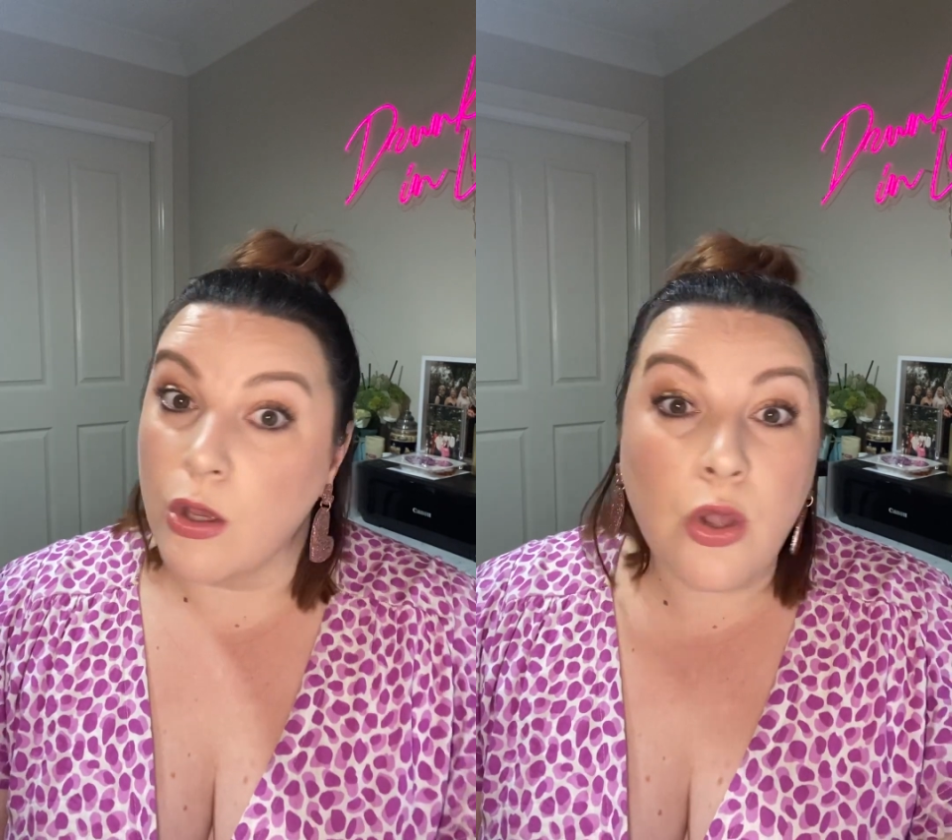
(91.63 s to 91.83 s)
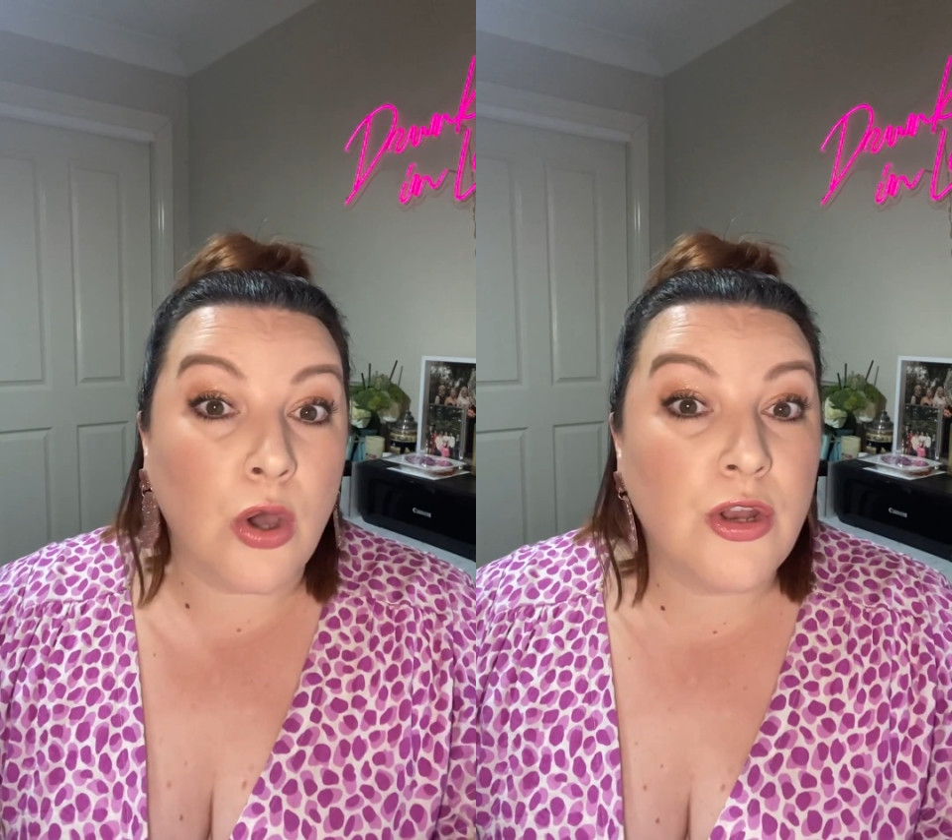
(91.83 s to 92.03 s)

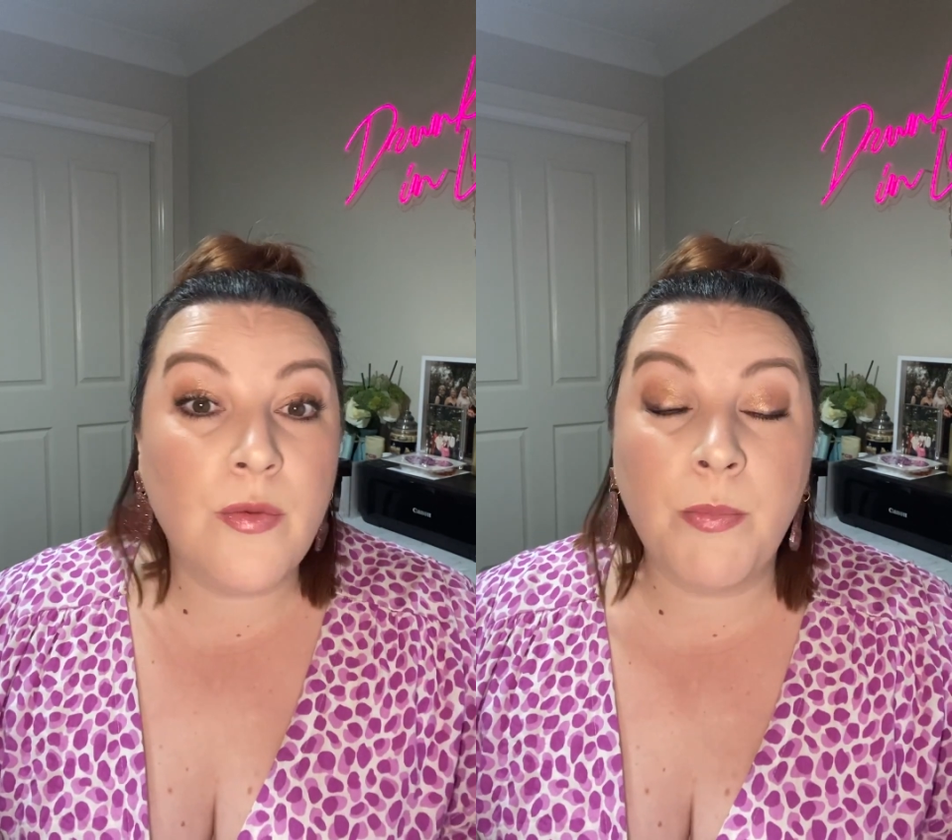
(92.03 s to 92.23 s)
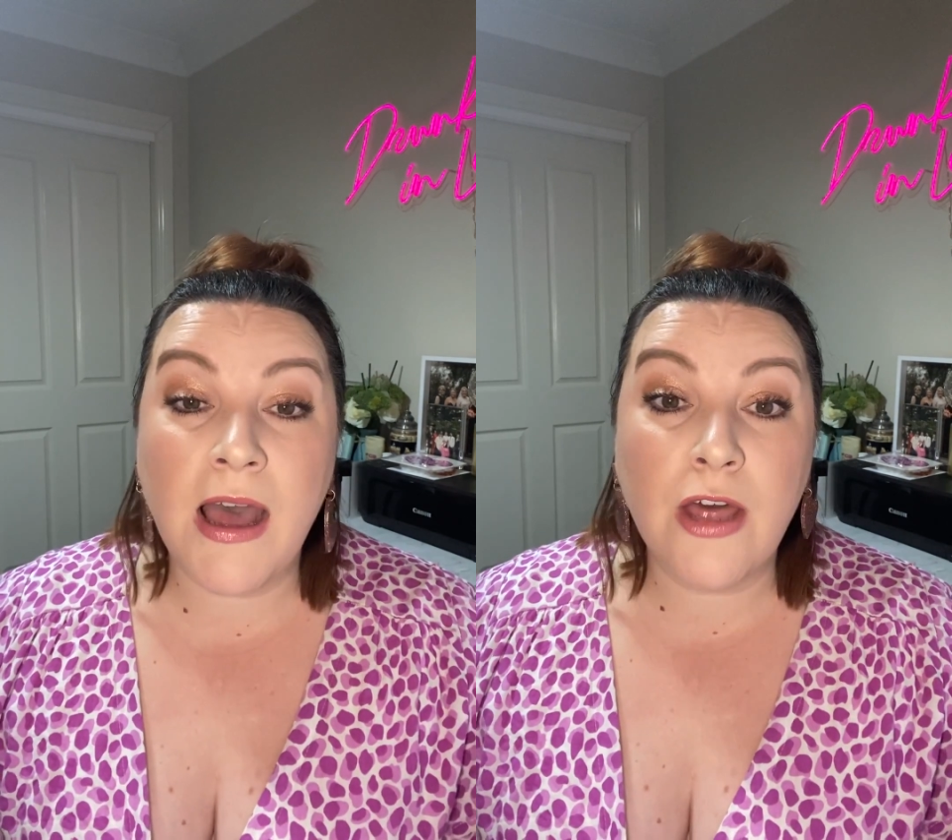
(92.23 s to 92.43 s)
go to the
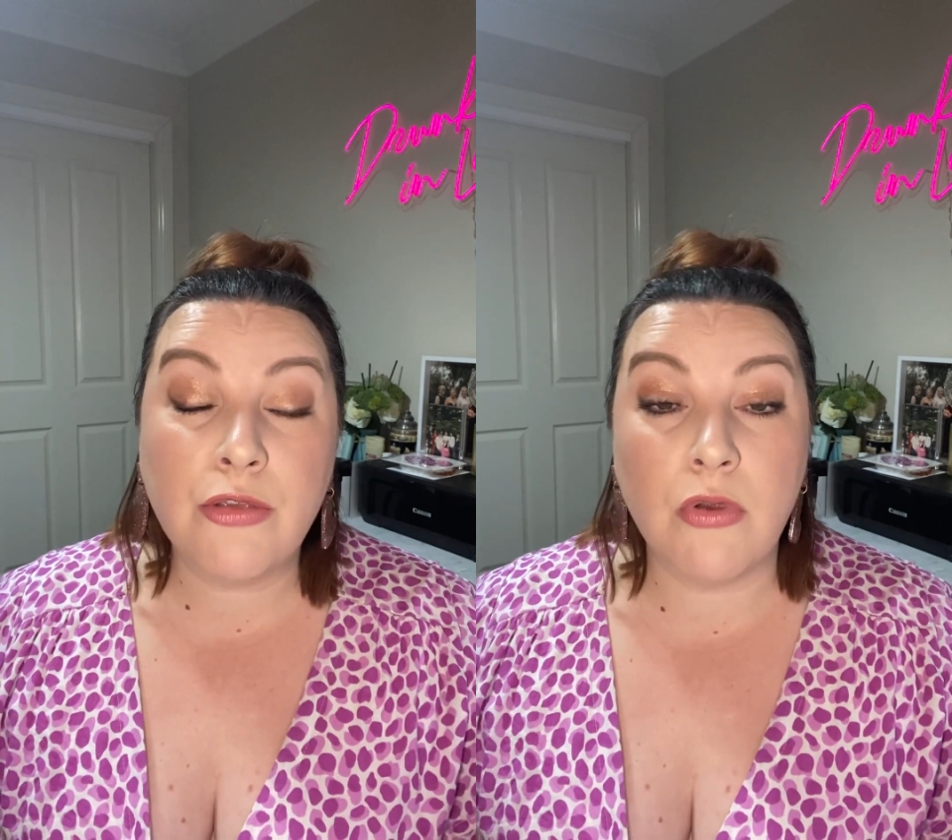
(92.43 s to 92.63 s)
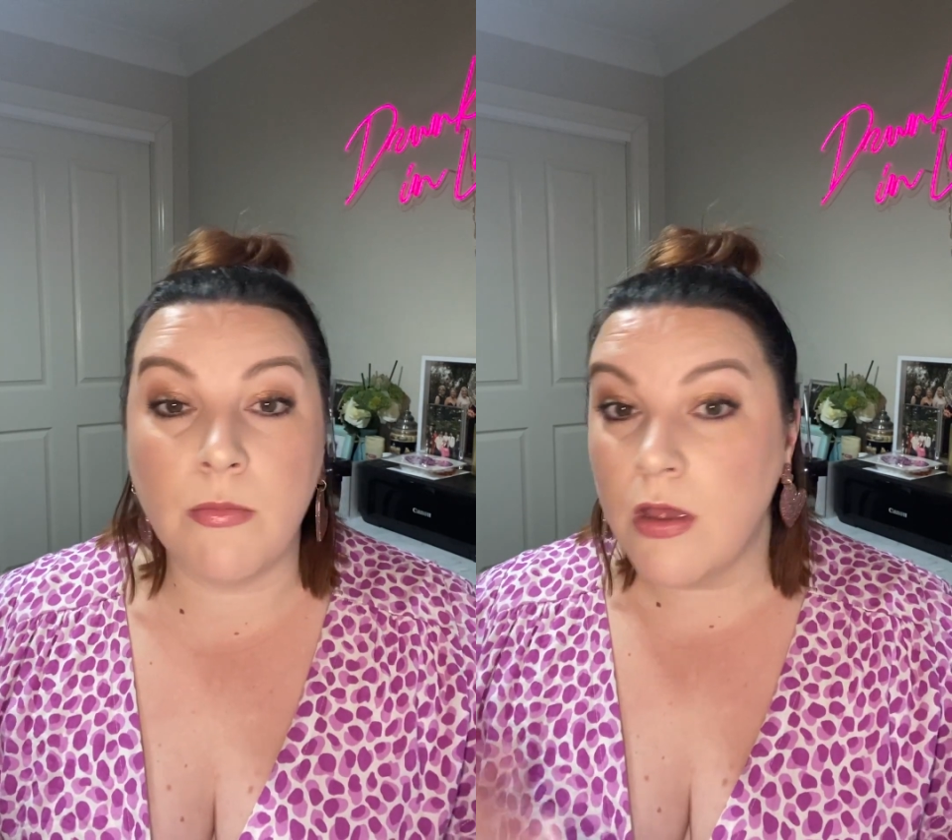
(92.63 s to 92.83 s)

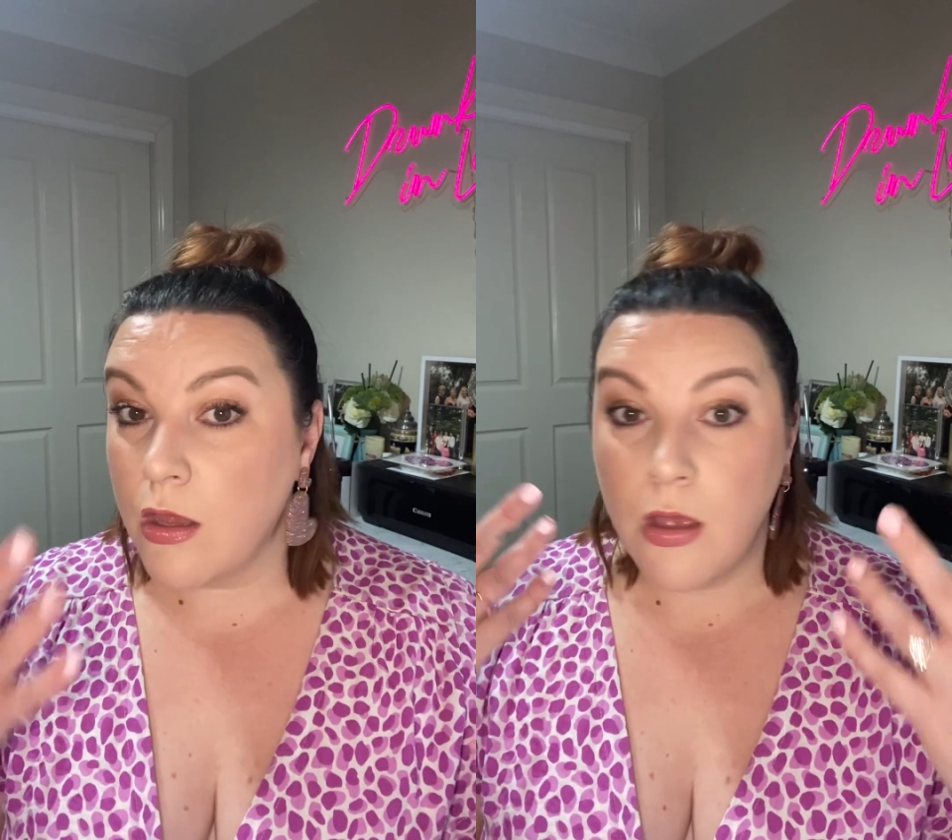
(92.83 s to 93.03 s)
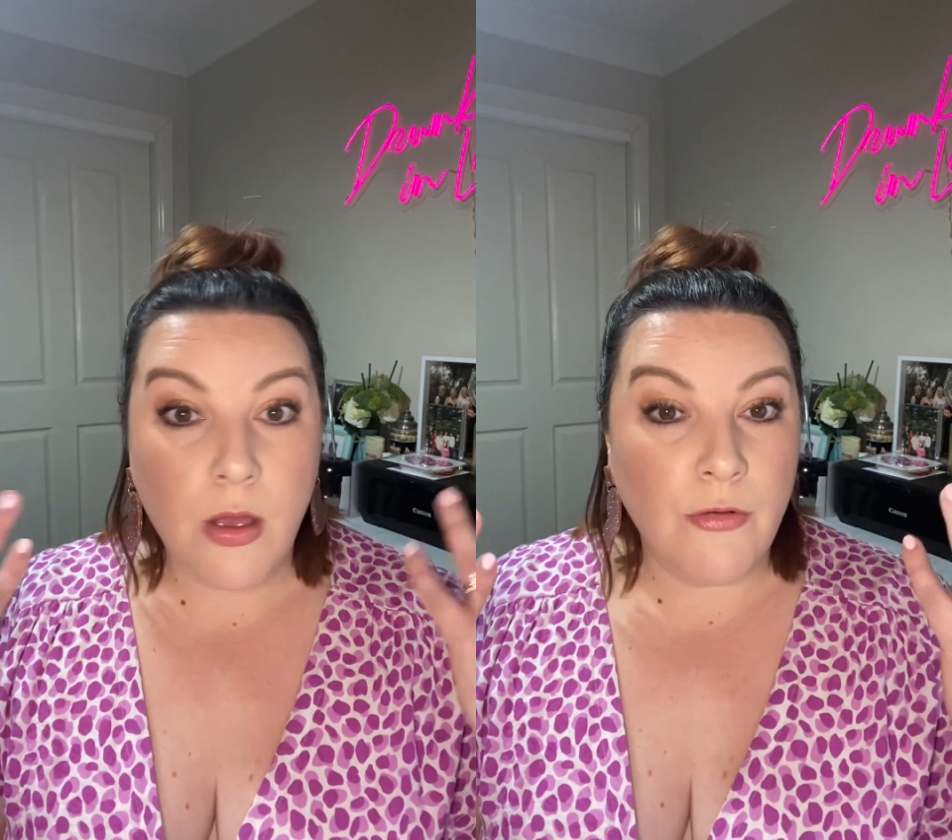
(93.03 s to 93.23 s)
bathroom,
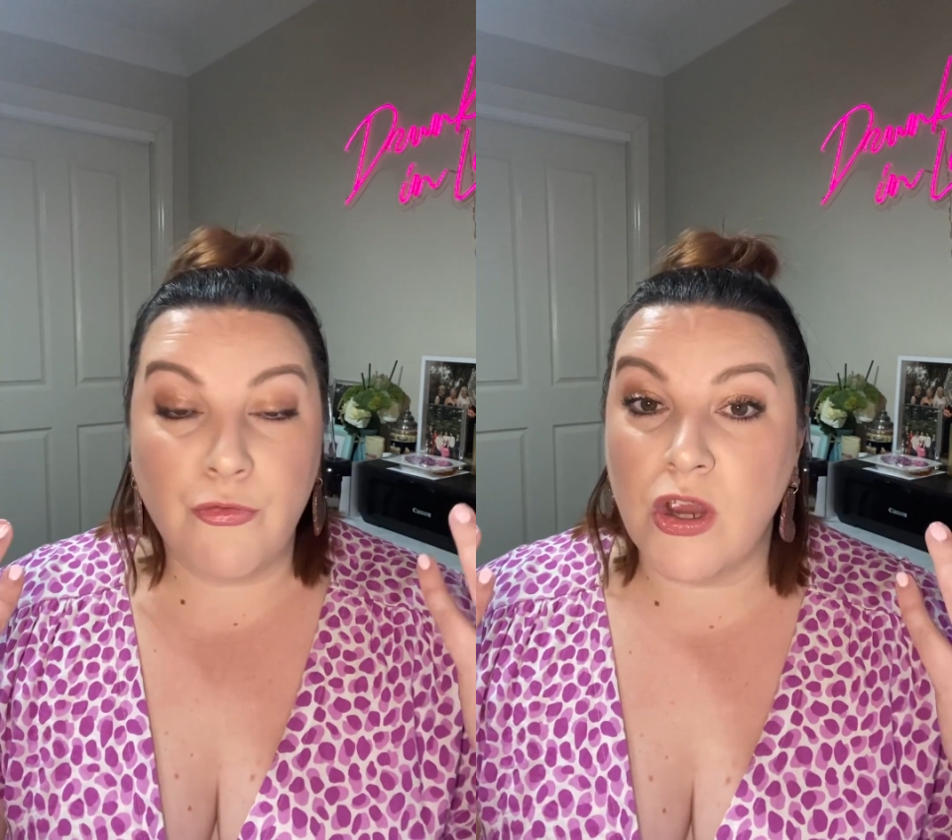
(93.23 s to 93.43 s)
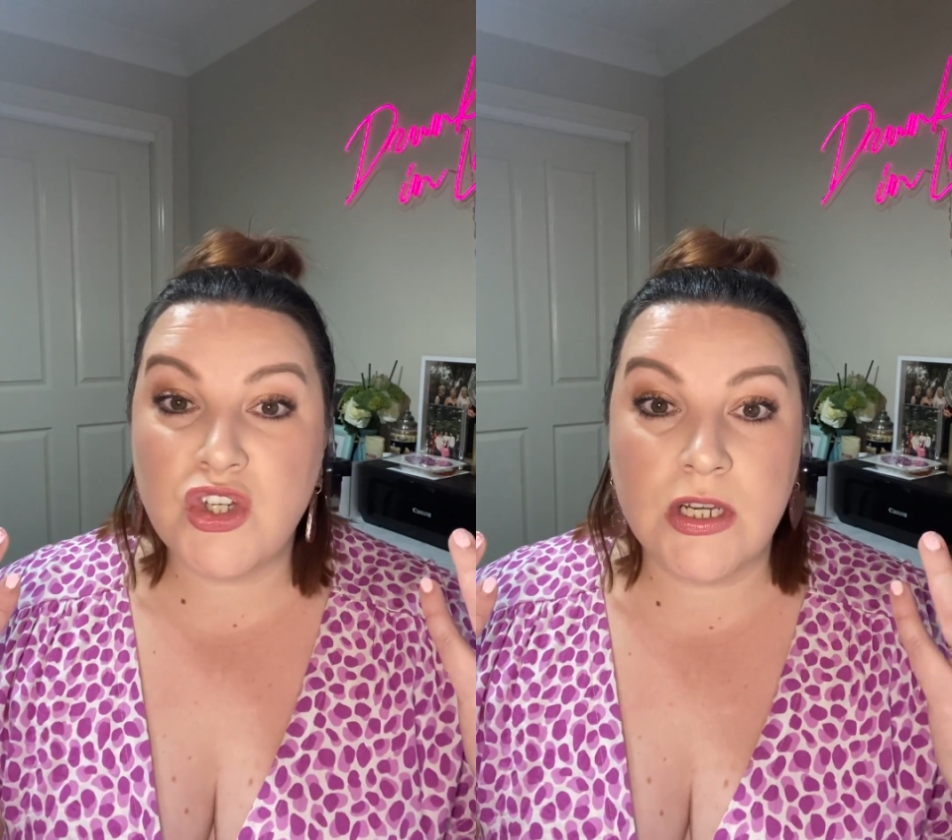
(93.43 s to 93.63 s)

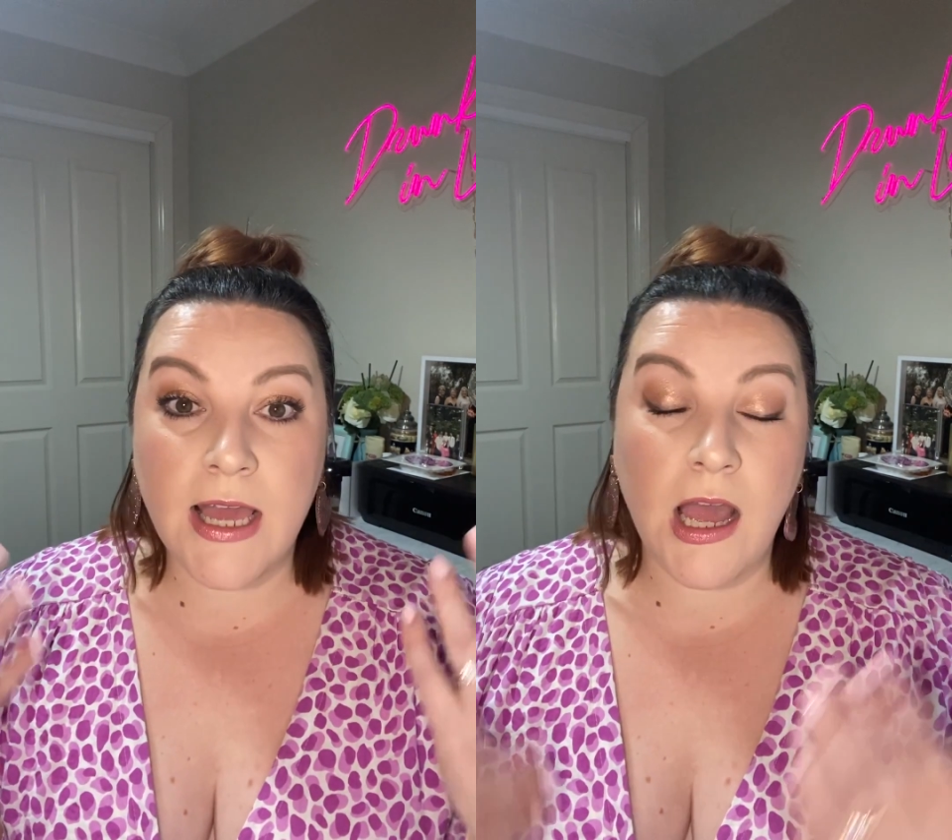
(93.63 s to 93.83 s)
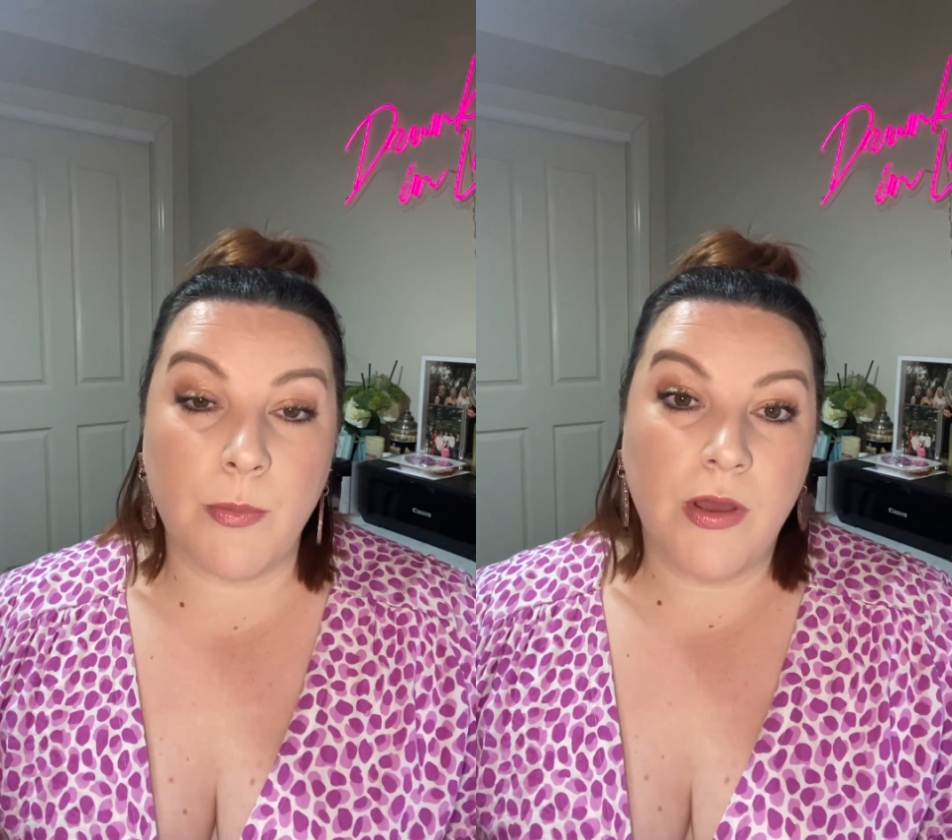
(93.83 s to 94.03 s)
freshen
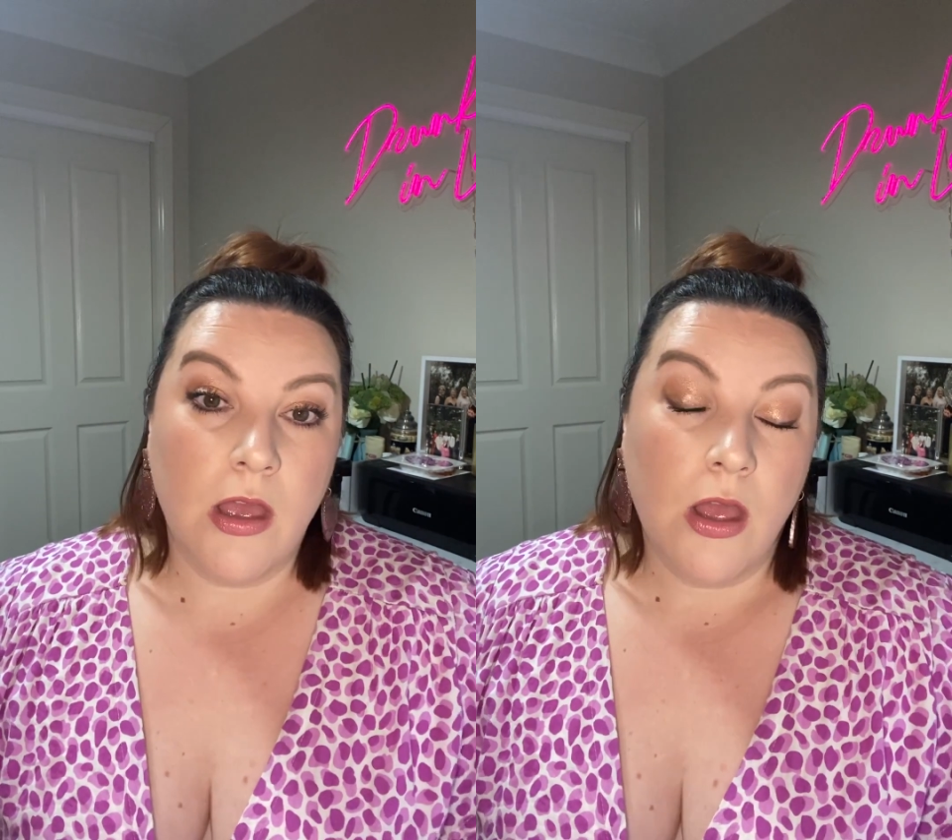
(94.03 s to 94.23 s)
up,